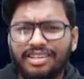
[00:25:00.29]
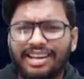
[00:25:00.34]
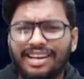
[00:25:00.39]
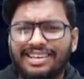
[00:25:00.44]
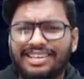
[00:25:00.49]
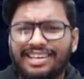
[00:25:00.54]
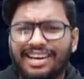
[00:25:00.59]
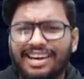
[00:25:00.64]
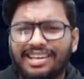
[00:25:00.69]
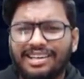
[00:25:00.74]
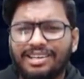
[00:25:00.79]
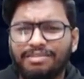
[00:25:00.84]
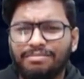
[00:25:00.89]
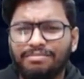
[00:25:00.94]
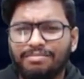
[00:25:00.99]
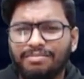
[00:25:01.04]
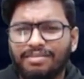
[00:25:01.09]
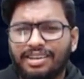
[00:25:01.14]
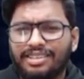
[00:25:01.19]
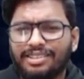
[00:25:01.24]
the ray
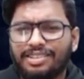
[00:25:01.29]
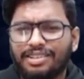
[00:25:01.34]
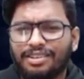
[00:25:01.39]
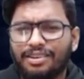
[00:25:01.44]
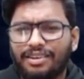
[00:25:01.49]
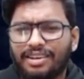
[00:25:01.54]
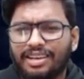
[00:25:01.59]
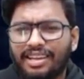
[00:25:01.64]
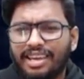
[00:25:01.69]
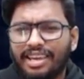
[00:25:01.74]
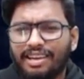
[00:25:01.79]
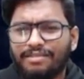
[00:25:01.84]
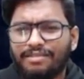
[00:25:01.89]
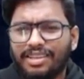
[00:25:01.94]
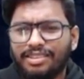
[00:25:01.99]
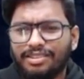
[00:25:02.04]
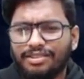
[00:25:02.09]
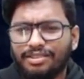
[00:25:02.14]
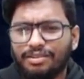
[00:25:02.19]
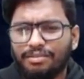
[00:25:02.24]
diagram, it's a concave
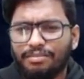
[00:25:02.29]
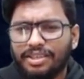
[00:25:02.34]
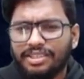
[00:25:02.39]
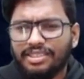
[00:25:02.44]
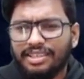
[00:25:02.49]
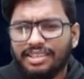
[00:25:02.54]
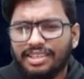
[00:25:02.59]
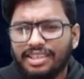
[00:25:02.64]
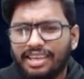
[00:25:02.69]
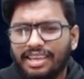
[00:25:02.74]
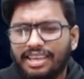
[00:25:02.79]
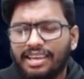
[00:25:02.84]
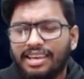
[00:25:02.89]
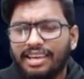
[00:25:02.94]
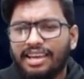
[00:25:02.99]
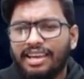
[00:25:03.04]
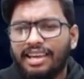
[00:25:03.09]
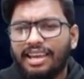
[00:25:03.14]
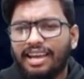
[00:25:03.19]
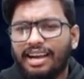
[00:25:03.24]
lens. So
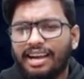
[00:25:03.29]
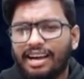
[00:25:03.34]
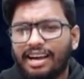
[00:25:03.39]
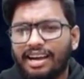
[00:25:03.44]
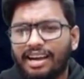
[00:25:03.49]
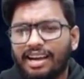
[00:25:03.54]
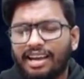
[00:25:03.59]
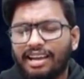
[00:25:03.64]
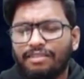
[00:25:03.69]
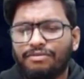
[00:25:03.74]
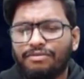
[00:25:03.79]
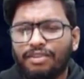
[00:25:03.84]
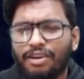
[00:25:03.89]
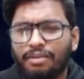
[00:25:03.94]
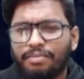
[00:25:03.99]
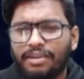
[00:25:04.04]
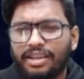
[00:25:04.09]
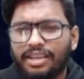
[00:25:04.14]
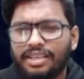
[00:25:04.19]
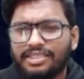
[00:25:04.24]
basically, uh, if you
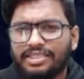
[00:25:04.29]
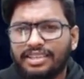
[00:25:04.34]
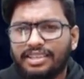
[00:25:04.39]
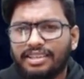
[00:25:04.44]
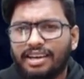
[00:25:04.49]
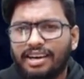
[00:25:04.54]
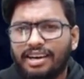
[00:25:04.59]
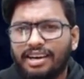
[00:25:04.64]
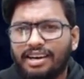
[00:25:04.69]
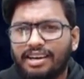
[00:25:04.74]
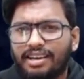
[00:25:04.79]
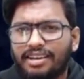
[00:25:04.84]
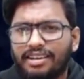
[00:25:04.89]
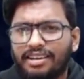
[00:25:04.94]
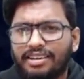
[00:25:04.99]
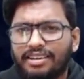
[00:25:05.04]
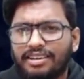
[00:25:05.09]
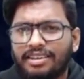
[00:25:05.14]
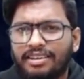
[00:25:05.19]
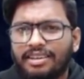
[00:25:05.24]
are placing
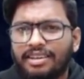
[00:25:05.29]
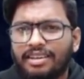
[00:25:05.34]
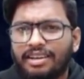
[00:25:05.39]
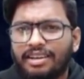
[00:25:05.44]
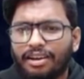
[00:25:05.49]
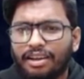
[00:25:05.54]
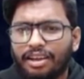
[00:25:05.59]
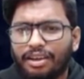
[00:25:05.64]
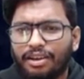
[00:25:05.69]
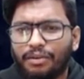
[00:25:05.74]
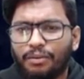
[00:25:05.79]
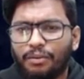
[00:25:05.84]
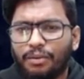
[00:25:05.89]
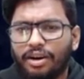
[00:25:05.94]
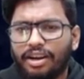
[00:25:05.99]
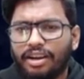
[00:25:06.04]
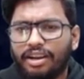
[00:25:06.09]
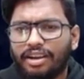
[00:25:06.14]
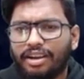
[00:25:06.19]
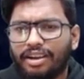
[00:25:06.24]
uh, you
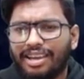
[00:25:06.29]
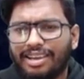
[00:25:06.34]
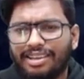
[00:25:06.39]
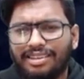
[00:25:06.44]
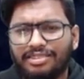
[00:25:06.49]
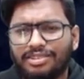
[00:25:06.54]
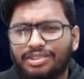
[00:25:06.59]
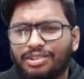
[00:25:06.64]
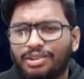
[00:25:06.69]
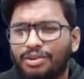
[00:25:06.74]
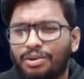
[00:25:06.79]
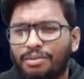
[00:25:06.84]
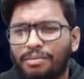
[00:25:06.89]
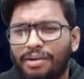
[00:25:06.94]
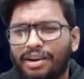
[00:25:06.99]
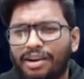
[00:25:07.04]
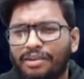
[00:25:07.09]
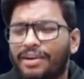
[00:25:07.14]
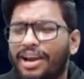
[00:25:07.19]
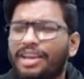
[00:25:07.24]
are okay, so no
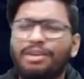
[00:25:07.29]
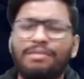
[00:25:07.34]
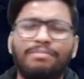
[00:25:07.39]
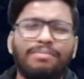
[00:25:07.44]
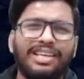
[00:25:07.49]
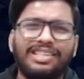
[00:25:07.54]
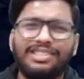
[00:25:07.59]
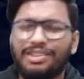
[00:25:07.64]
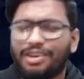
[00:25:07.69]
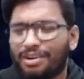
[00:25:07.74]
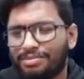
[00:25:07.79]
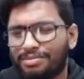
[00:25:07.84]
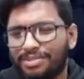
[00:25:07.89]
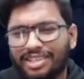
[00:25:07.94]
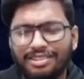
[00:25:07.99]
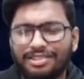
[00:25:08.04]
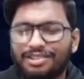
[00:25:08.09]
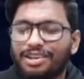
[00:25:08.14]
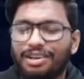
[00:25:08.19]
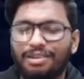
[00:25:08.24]
matter where you place the
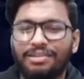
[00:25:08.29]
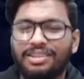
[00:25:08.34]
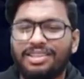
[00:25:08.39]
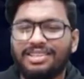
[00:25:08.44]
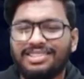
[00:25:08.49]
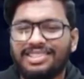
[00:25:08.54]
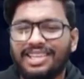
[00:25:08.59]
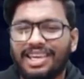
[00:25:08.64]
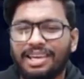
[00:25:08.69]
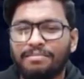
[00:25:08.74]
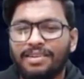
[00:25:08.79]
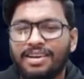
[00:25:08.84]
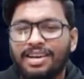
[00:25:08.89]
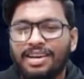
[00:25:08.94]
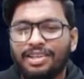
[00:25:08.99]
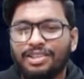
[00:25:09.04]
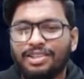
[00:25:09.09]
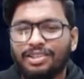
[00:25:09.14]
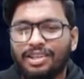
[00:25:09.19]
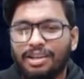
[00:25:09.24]
object, it's going to be the same.
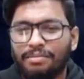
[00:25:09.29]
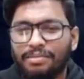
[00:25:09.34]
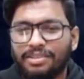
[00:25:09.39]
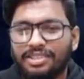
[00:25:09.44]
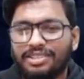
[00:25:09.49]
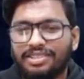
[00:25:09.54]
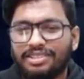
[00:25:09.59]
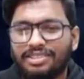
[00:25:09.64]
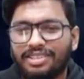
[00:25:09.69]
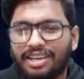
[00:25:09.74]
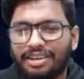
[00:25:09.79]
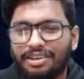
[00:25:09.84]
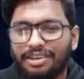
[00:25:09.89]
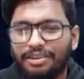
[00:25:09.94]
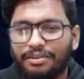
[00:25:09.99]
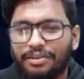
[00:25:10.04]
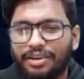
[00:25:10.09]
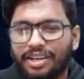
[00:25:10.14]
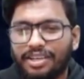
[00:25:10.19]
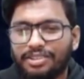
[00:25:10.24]
So let me just try
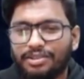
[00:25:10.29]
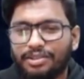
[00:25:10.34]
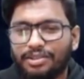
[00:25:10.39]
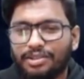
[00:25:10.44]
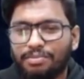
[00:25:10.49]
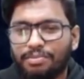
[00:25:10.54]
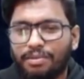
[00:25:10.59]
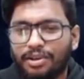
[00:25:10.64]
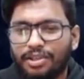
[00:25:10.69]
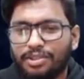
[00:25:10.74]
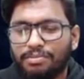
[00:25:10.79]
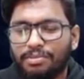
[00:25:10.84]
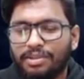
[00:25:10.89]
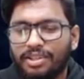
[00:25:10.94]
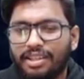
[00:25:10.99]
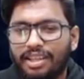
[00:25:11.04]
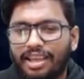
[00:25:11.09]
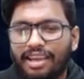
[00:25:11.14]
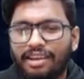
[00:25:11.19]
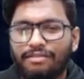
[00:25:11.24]
to do it as soon as
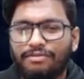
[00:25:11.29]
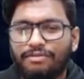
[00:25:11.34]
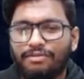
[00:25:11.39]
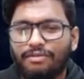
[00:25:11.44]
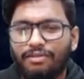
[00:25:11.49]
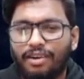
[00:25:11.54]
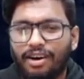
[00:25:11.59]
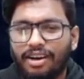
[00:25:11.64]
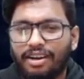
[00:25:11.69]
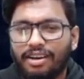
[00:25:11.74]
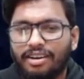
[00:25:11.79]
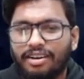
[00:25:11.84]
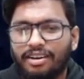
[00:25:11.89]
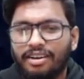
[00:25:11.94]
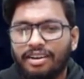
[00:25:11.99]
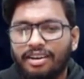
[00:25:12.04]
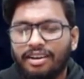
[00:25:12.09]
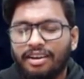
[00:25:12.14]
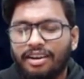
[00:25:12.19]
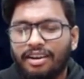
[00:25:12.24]
possible. F
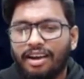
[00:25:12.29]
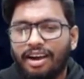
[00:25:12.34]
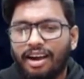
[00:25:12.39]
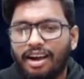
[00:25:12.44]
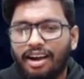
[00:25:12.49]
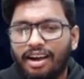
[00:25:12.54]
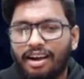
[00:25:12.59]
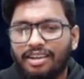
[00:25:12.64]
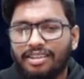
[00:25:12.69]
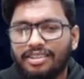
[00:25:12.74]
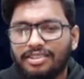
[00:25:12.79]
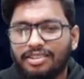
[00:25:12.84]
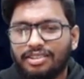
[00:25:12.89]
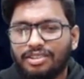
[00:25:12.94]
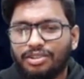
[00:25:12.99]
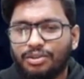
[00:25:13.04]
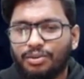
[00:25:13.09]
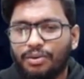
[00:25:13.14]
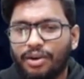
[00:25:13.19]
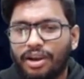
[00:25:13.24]
one, uh,
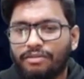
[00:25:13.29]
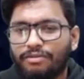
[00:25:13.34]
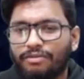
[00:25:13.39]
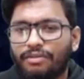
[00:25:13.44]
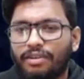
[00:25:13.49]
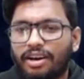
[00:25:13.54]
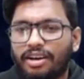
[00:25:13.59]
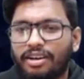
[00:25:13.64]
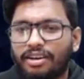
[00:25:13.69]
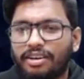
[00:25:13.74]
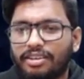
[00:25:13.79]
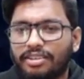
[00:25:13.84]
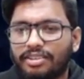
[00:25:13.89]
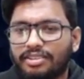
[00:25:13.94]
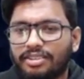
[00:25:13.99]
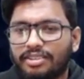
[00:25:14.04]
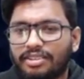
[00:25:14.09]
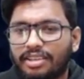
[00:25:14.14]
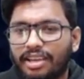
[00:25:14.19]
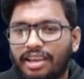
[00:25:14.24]
this is two F one,
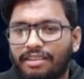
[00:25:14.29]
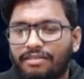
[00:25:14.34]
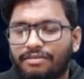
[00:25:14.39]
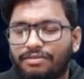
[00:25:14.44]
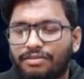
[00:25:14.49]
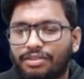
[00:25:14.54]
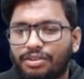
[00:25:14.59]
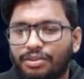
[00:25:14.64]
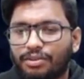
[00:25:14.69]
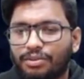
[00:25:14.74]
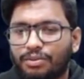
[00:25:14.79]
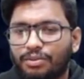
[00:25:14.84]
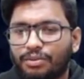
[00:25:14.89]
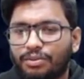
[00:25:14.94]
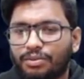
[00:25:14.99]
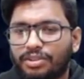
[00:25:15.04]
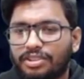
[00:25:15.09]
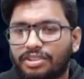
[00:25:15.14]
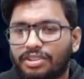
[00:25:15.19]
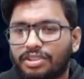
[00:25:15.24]
this is F
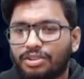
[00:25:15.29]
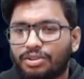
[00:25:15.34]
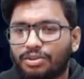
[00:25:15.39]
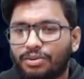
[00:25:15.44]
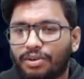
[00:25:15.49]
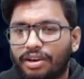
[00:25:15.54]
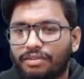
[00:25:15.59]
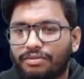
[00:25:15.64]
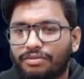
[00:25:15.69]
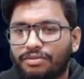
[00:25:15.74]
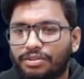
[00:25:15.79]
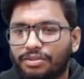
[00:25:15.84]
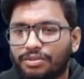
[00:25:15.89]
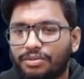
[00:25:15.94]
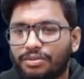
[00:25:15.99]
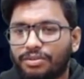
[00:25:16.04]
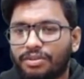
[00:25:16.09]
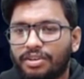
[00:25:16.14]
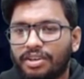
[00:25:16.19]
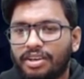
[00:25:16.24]
two, this is two F
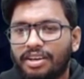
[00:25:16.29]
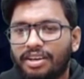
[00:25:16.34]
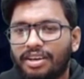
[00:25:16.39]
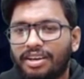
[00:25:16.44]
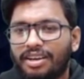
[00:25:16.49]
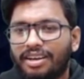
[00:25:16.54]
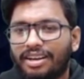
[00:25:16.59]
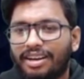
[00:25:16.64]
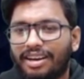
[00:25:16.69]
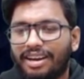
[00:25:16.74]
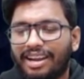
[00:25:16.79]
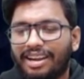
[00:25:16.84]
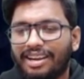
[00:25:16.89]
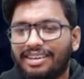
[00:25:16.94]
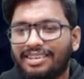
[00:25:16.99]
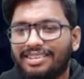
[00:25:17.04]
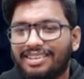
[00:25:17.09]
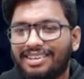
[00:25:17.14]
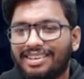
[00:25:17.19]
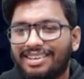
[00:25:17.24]
two,
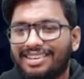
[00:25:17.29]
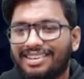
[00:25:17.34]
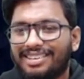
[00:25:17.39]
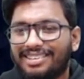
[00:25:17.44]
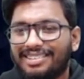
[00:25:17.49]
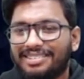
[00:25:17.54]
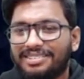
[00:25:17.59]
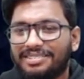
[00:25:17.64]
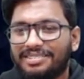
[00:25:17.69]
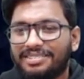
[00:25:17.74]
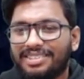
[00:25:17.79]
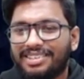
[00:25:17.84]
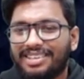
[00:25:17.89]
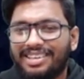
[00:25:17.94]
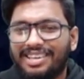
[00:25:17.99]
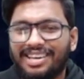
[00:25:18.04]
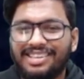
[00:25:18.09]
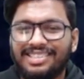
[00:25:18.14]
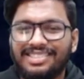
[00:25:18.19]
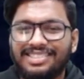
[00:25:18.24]
right? Uh,
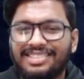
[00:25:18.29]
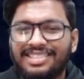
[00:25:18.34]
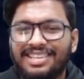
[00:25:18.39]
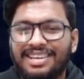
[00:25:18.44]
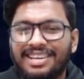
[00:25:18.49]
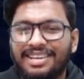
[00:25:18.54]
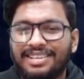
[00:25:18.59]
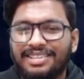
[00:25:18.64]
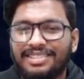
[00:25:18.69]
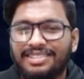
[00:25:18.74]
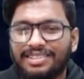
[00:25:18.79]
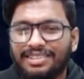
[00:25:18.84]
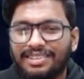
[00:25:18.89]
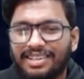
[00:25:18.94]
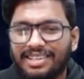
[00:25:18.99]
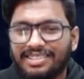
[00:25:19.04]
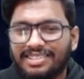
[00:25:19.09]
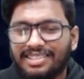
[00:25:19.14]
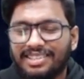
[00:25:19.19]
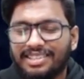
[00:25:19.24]
yes. So
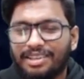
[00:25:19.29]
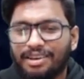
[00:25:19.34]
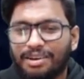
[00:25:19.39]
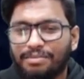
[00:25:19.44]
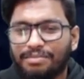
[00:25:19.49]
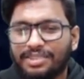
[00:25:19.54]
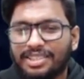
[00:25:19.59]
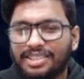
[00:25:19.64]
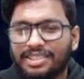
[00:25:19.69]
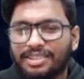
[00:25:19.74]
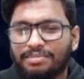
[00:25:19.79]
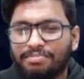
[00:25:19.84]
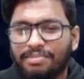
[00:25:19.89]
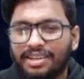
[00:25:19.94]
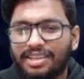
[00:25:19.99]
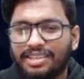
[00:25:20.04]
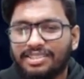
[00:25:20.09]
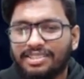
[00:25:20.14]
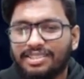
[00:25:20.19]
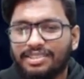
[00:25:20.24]
let's say the object is
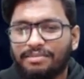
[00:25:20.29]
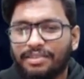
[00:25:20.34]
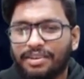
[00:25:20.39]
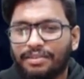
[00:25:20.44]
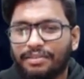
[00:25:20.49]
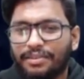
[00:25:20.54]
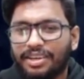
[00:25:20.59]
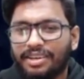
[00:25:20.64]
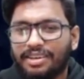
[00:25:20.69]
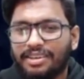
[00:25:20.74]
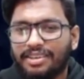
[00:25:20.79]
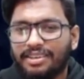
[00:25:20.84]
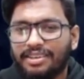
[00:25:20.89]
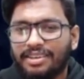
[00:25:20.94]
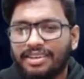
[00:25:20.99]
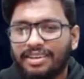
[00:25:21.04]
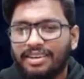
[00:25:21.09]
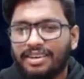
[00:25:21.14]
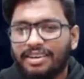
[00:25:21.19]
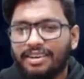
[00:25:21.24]
placed somewhere over
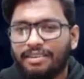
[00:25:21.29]
here.